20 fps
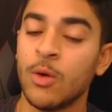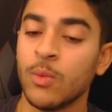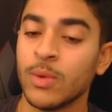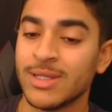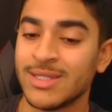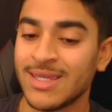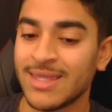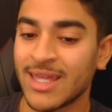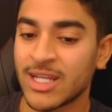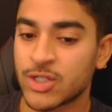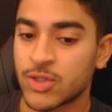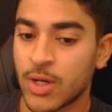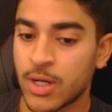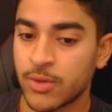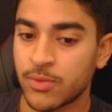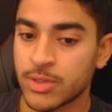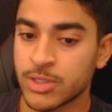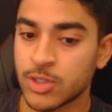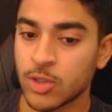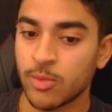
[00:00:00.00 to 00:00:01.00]
We see that
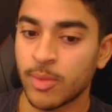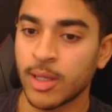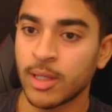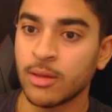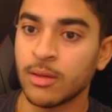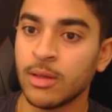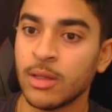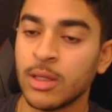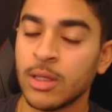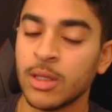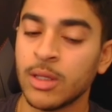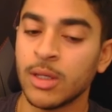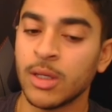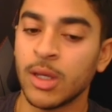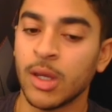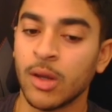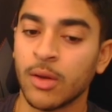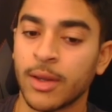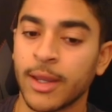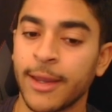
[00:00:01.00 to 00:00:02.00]
trend resuming.
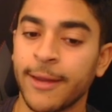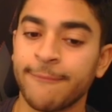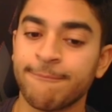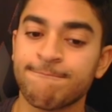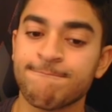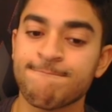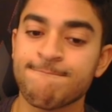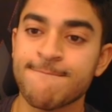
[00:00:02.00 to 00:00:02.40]
Okay.